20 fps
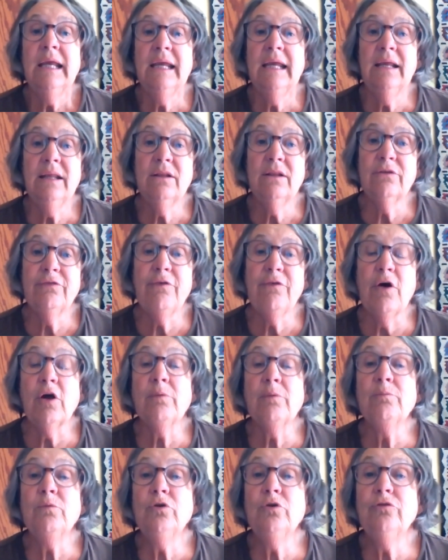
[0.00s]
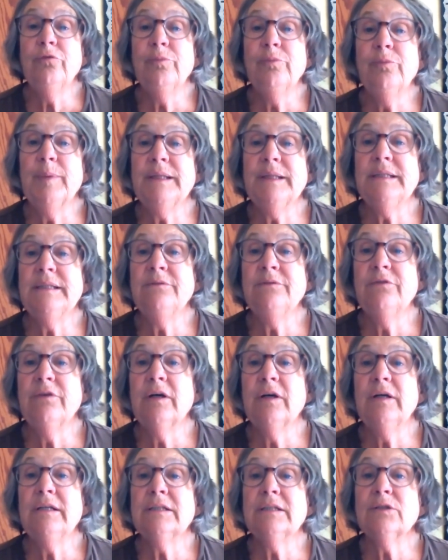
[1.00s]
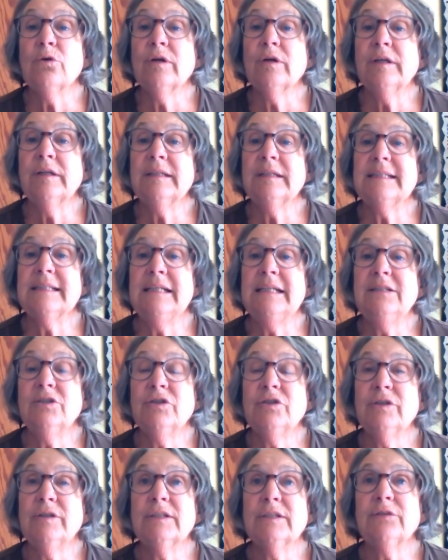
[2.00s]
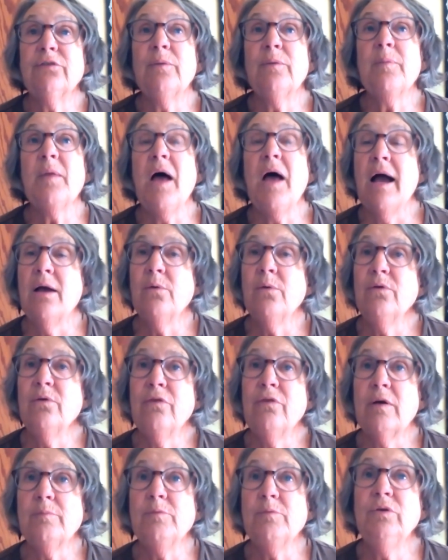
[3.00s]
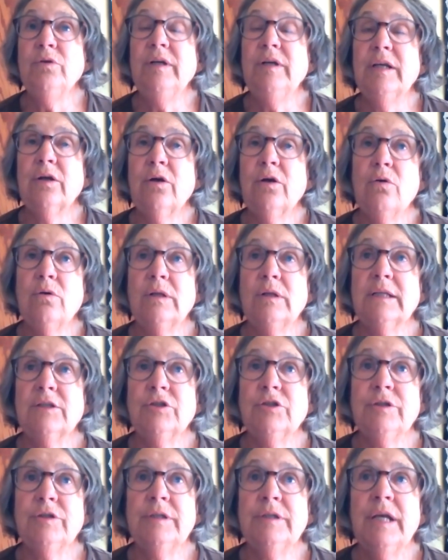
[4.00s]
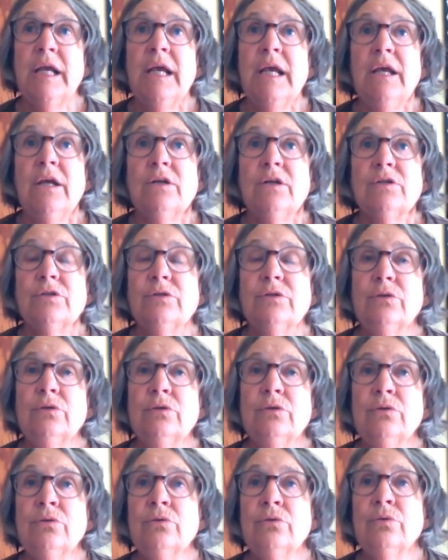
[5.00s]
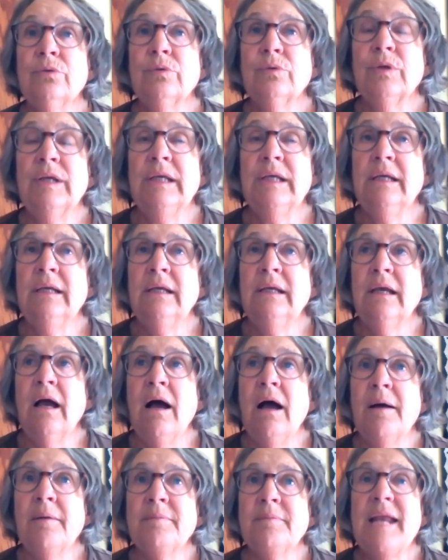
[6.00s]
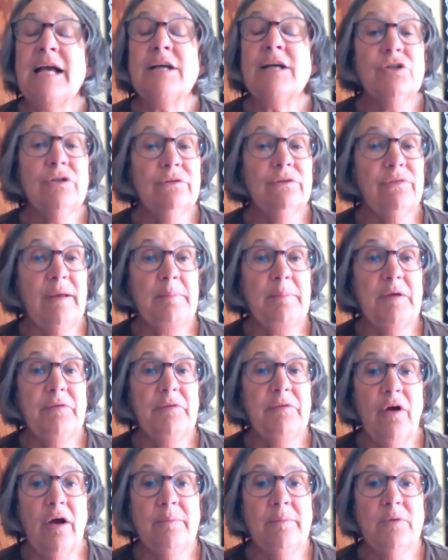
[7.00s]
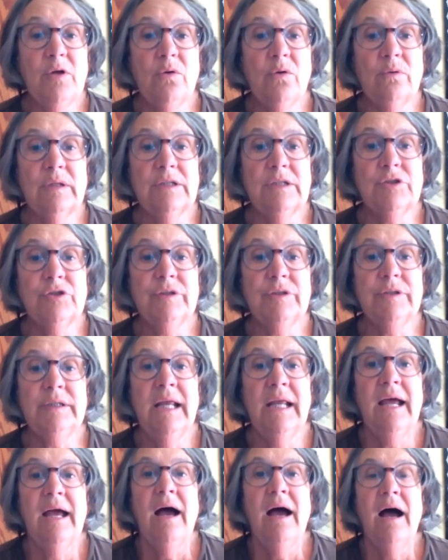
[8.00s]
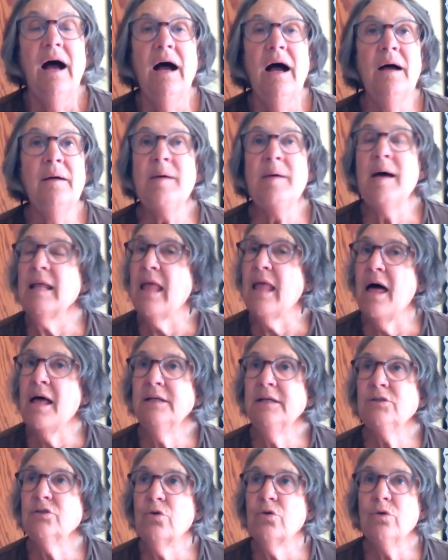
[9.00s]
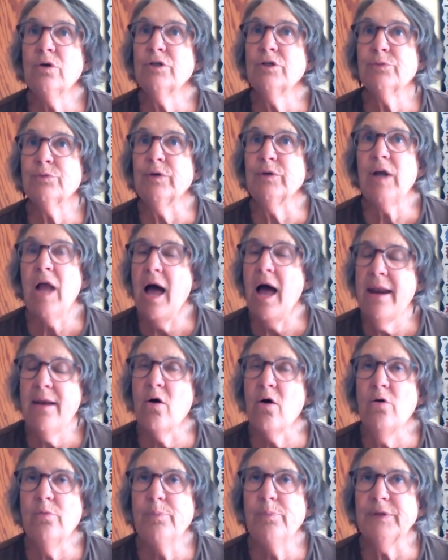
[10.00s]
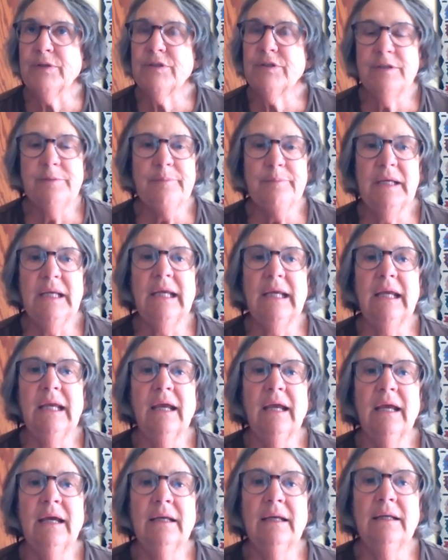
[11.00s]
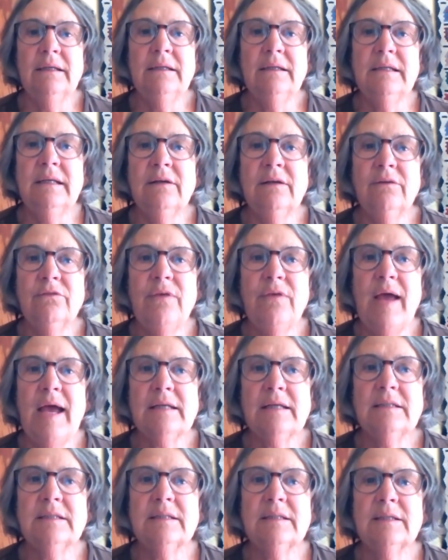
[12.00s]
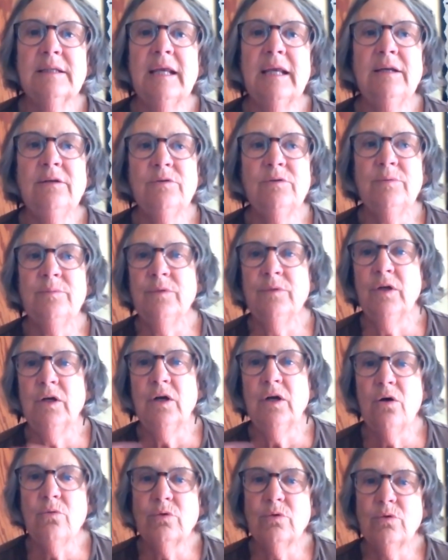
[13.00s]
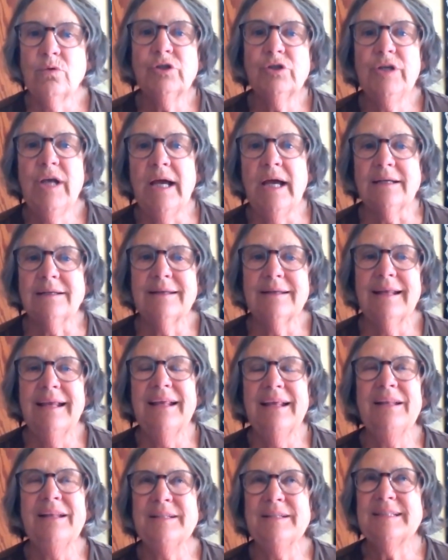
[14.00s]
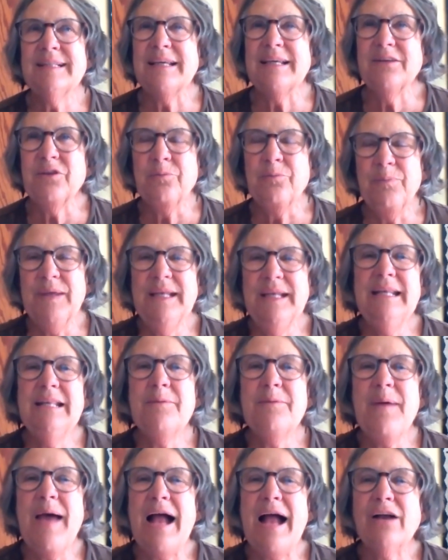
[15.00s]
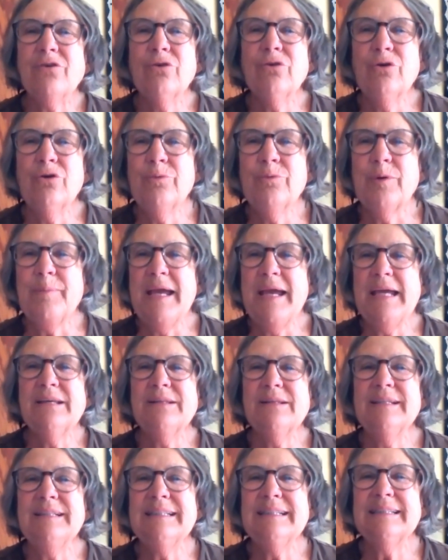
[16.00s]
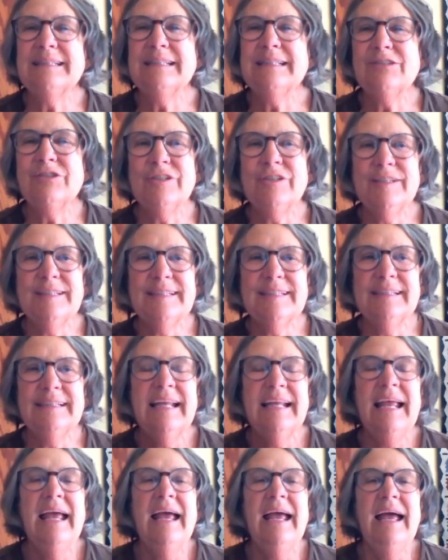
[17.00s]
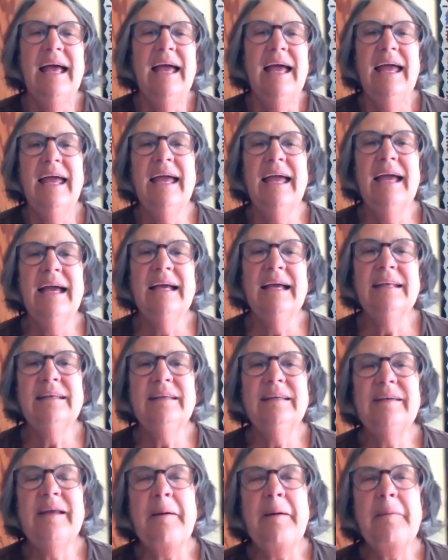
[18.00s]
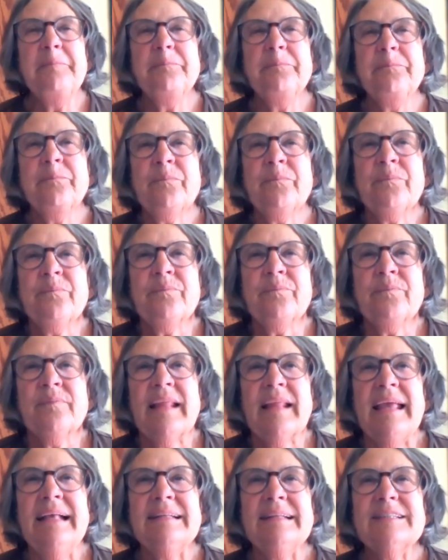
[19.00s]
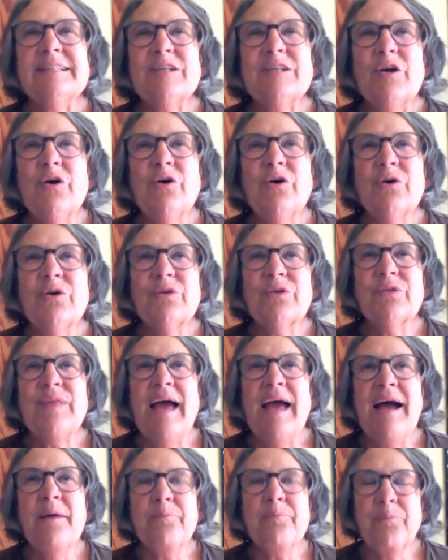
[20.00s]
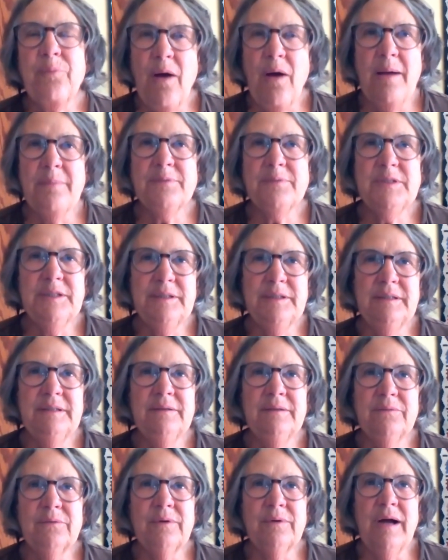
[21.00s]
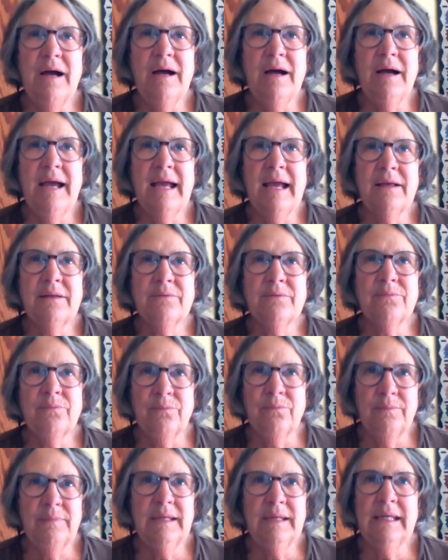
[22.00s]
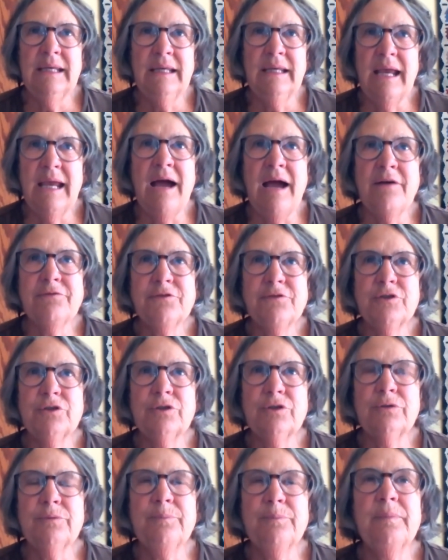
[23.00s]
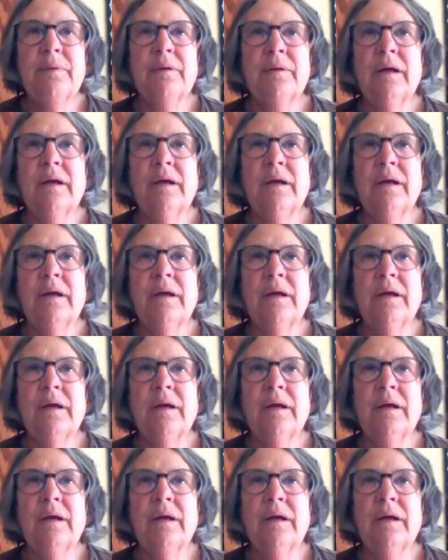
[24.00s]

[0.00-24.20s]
in the farm movement in various organizations, from the Iowa Farm Unity Coalition to the National Family Farm Coalition, a lot of doors were not open to me. And in fact, they, were shut. And it's like the men in the back room were making the decisions. And so that prompted me after,